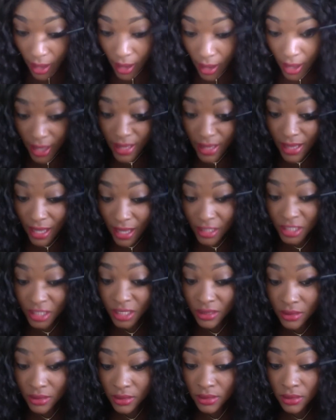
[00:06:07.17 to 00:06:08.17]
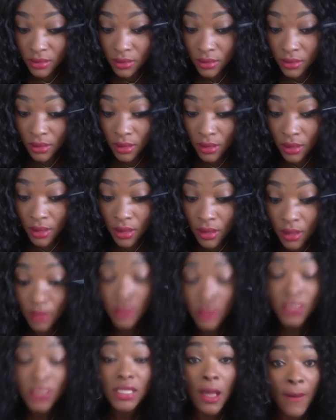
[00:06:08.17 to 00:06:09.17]
eyelashes
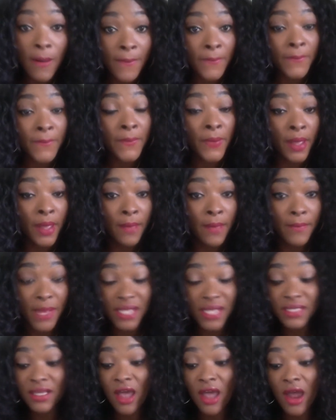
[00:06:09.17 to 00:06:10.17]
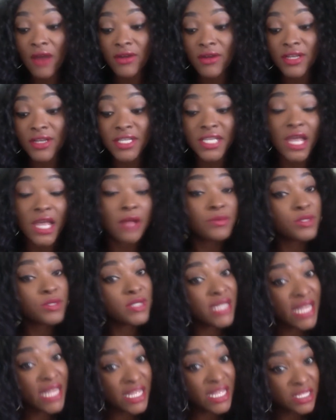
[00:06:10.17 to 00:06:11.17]
some mascaras help to
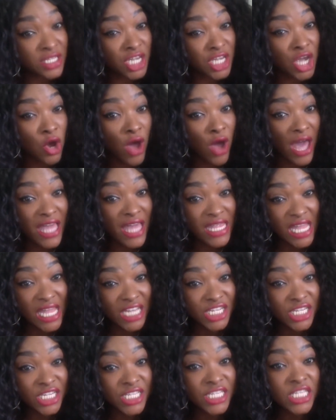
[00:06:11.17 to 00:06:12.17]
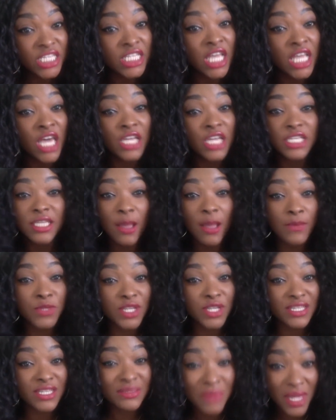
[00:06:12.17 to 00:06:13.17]
lengthen your eyelashes some
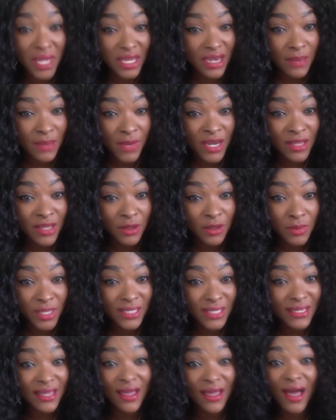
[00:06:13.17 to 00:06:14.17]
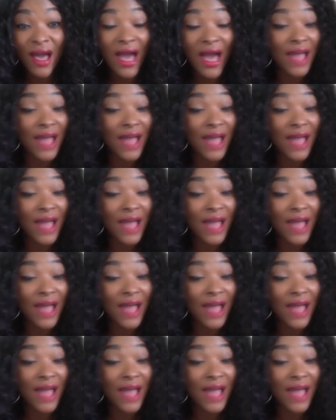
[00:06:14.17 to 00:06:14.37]
just make them a little bit thicker